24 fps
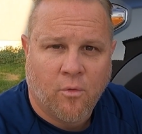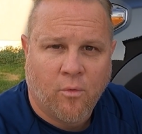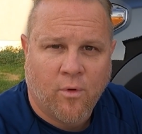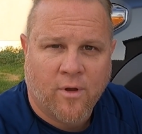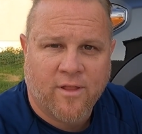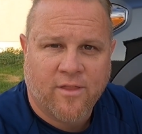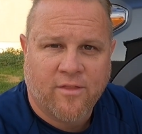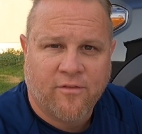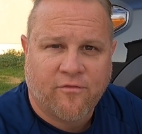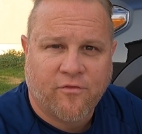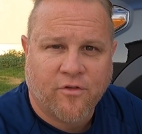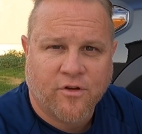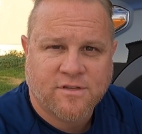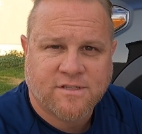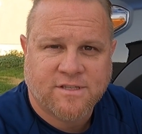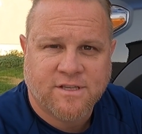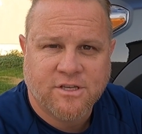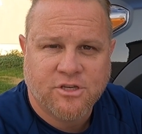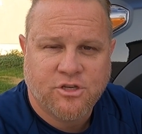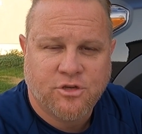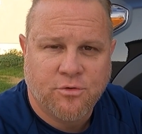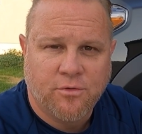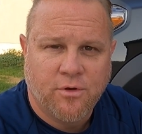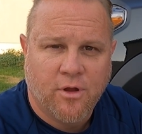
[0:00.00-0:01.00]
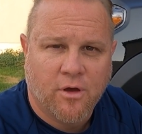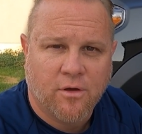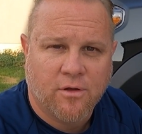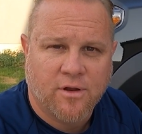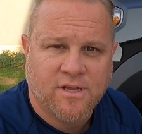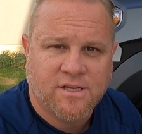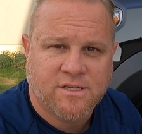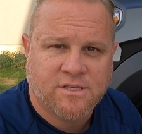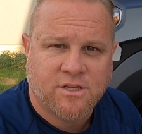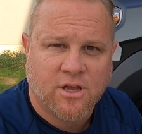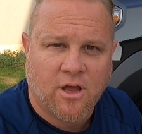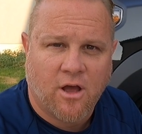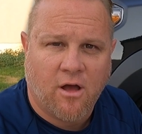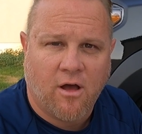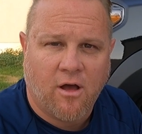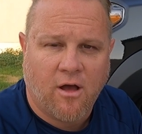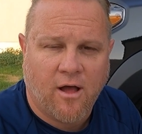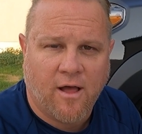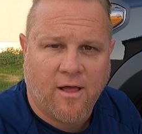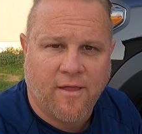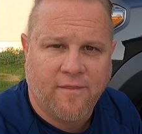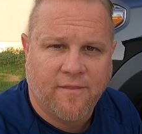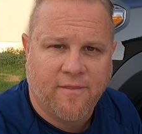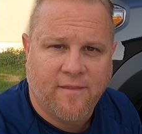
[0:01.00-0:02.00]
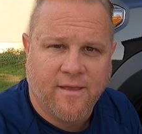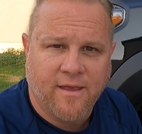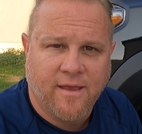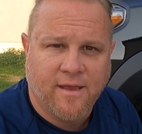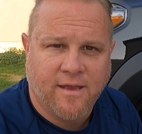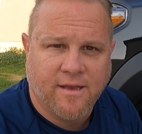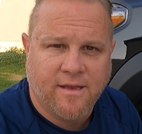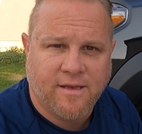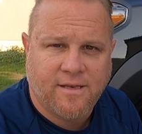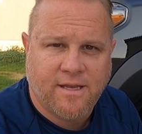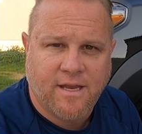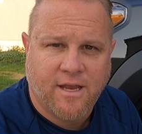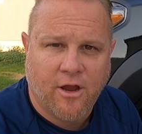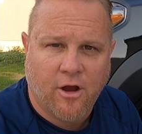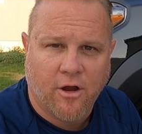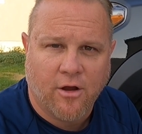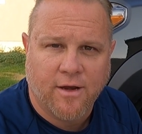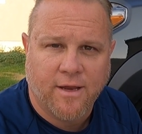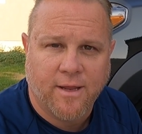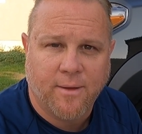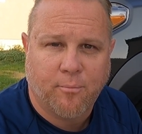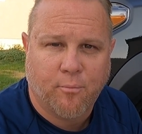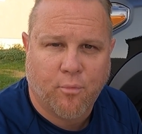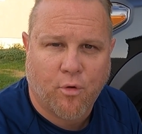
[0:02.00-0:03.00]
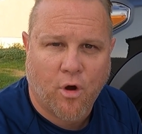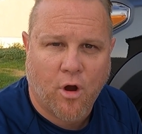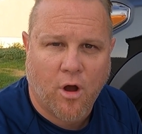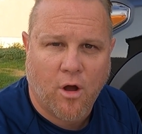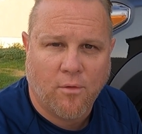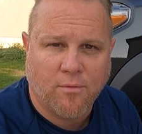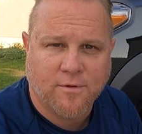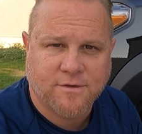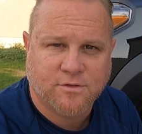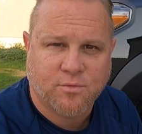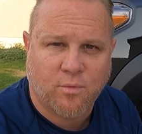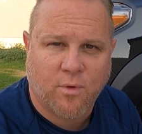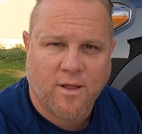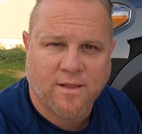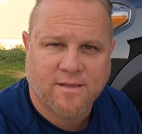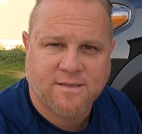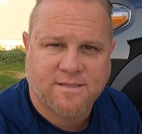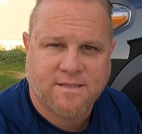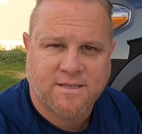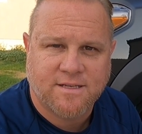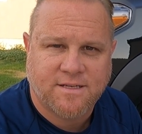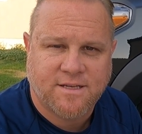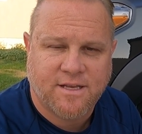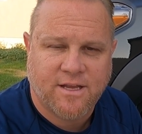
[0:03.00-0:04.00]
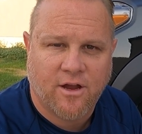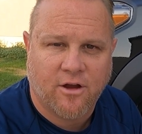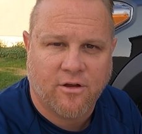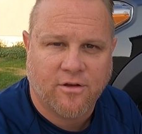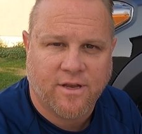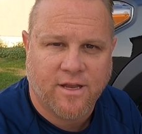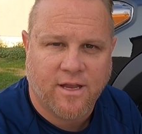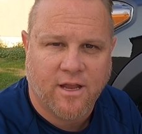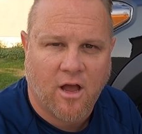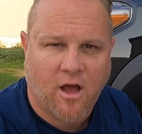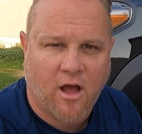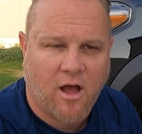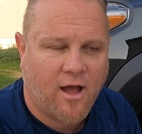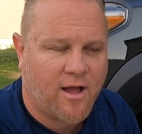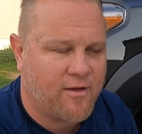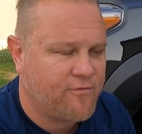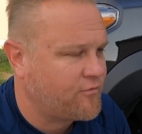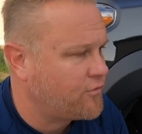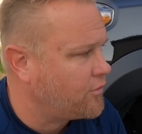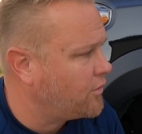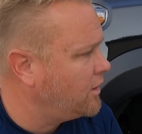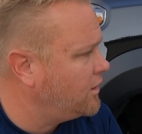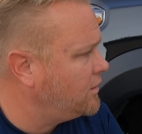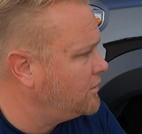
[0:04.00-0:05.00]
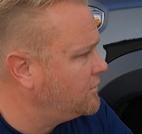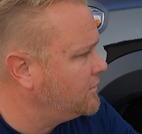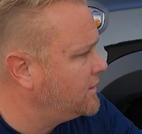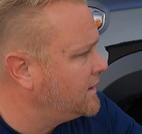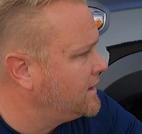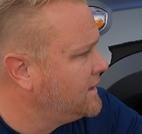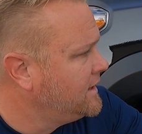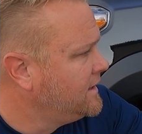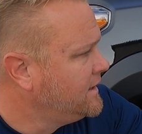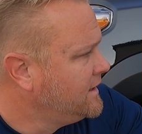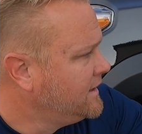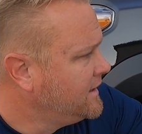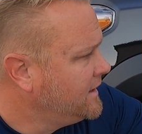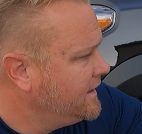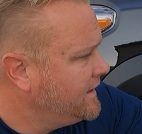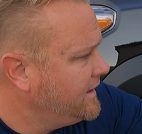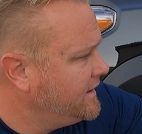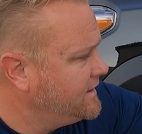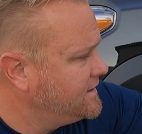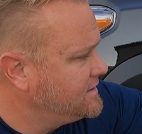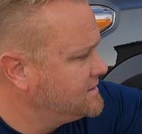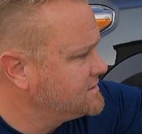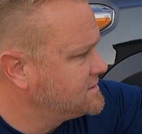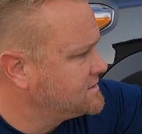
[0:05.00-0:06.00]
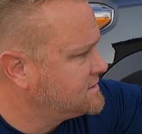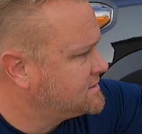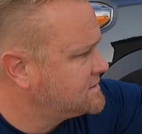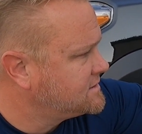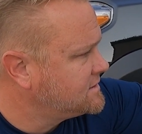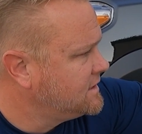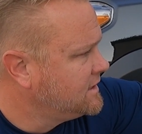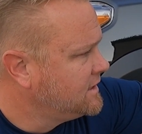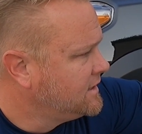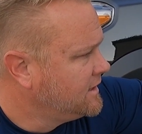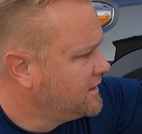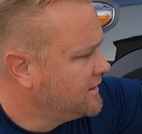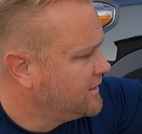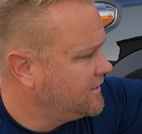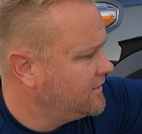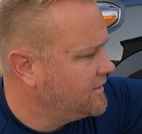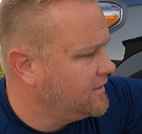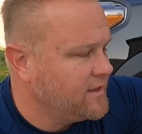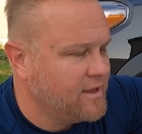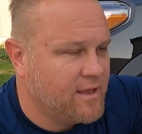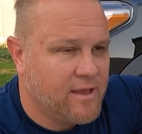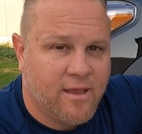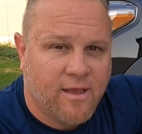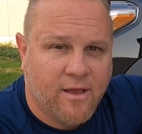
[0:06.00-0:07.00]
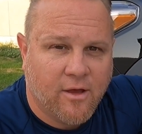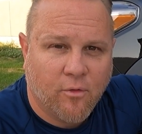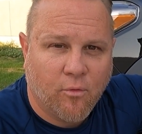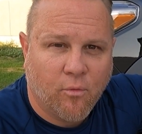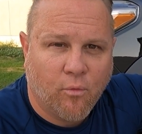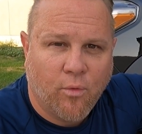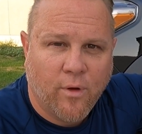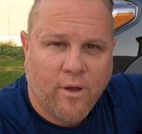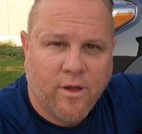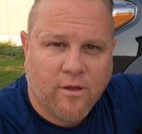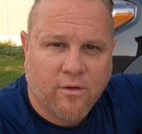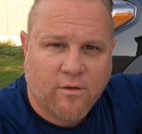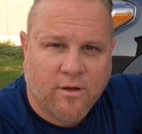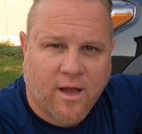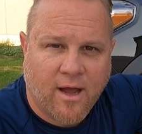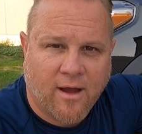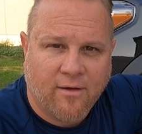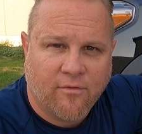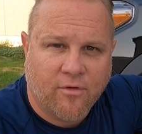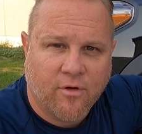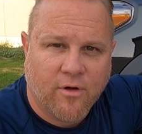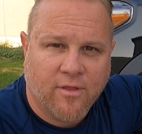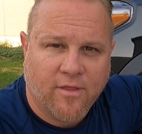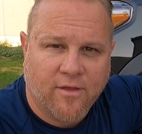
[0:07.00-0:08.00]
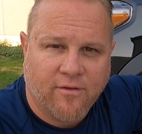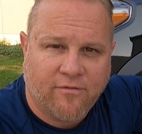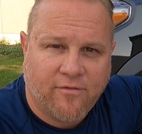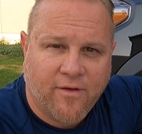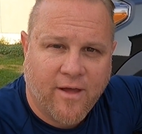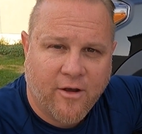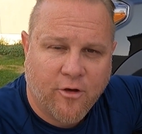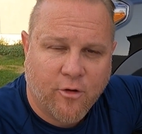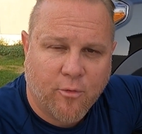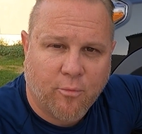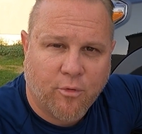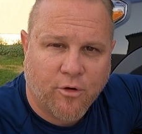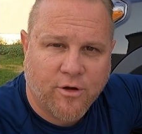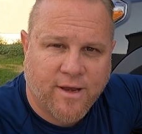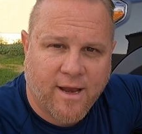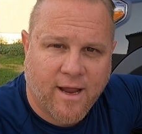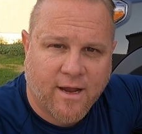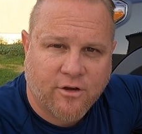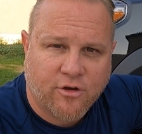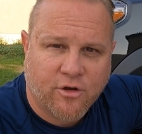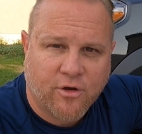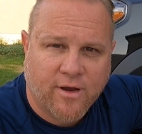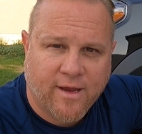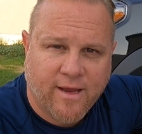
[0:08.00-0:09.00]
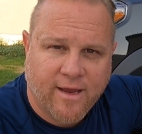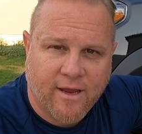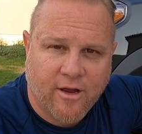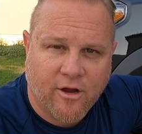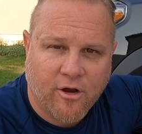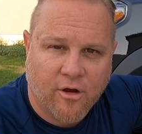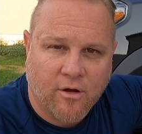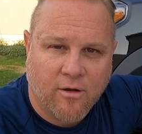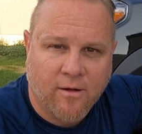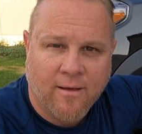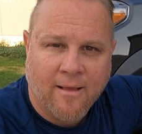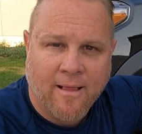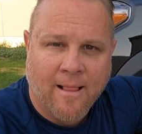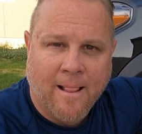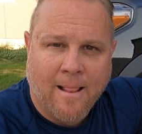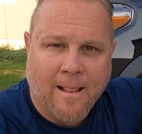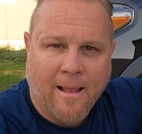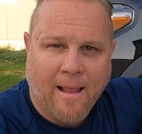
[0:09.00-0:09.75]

One of the first things you notice on the TRD Pro as well as the TRD Off-Road is the wheel cover, the Fender Protector here.